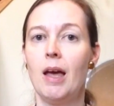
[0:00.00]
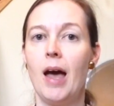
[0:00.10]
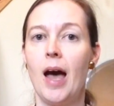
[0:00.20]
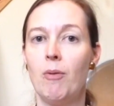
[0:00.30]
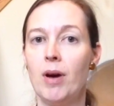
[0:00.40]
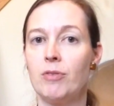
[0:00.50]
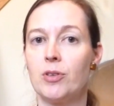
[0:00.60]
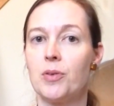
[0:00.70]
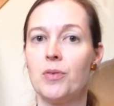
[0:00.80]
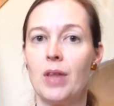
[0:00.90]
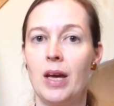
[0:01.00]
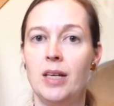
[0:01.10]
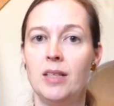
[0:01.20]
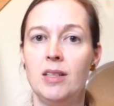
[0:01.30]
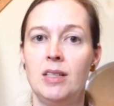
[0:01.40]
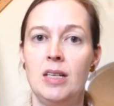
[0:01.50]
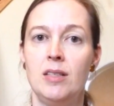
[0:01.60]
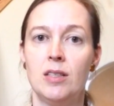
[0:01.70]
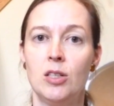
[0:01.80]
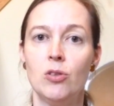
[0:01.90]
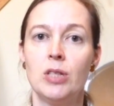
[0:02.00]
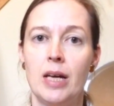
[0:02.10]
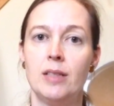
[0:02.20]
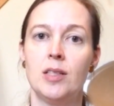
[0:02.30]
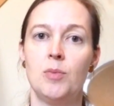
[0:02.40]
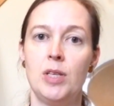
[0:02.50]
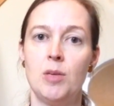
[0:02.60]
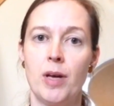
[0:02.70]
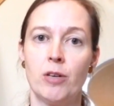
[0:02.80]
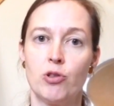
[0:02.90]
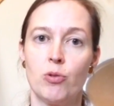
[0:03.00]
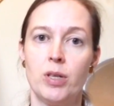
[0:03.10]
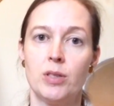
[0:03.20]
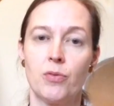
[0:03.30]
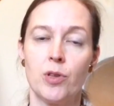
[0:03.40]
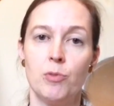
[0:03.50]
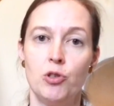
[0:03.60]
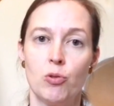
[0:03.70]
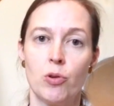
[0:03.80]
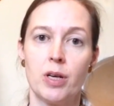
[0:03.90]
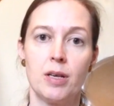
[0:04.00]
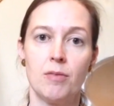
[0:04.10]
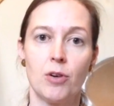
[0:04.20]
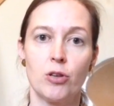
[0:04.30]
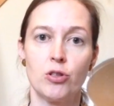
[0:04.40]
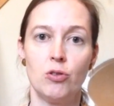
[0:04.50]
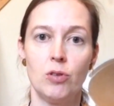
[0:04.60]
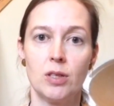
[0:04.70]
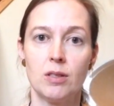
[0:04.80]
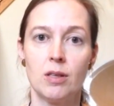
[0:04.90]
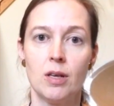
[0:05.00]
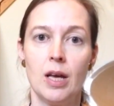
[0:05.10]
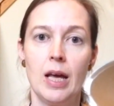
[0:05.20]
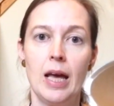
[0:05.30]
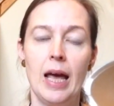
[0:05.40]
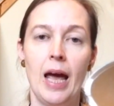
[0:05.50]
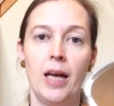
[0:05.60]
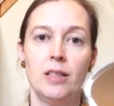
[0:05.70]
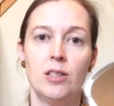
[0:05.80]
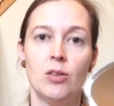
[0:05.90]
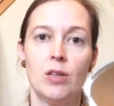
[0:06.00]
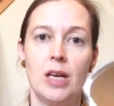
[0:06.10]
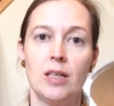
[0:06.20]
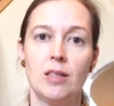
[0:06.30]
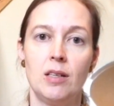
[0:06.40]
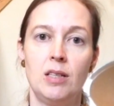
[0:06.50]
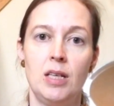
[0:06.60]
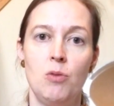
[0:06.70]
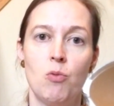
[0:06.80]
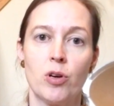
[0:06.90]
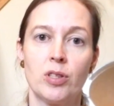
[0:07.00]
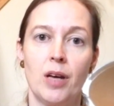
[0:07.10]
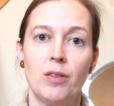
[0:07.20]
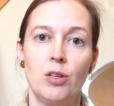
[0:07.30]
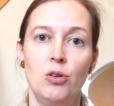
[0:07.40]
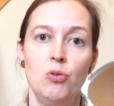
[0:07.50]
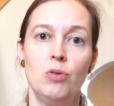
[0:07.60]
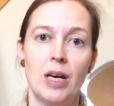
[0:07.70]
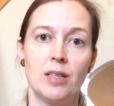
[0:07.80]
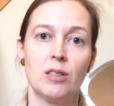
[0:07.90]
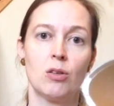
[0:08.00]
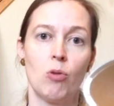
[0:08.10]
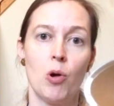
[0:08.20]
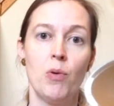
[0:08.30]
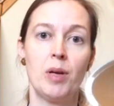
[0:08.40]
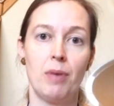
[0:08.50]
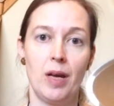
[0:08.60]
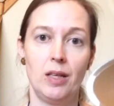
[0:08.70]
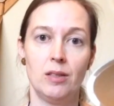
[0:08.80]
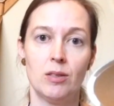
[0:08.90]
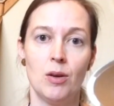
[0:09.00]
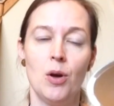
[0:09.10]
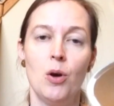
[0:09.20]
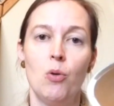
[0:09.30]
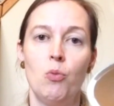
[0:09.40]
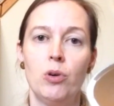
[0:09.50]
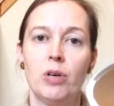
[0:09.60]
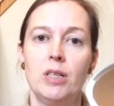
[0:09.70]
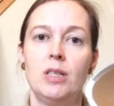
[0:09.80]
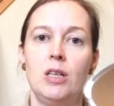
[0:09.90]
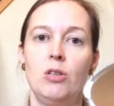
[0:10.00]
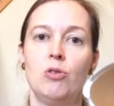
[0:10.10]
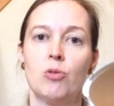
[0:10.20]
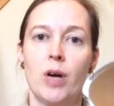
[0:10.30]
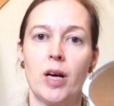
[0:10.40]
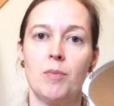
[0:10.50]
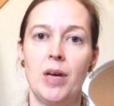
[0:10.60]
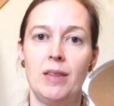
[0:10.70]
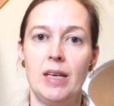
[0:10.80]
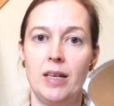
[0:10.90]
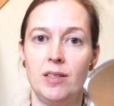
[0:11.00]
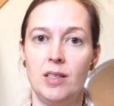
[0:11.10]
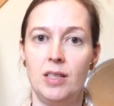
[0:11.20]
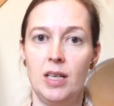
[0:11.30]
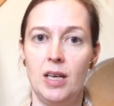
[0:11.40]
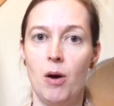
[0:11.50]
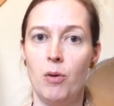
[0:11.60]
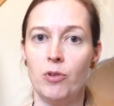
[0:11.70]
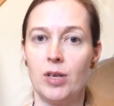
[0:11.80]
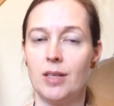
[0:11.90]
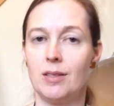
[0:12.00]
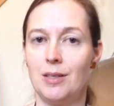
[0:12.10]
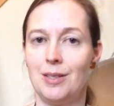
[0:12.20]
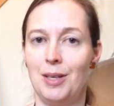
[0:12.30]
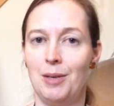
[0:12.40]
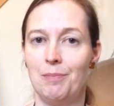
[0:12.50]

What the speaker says: However, the ACT still tends to be the better choice for the majority of our students, and until the SAT works out the new test's growing pains, we'll continue to recommend the ACT over the SAT.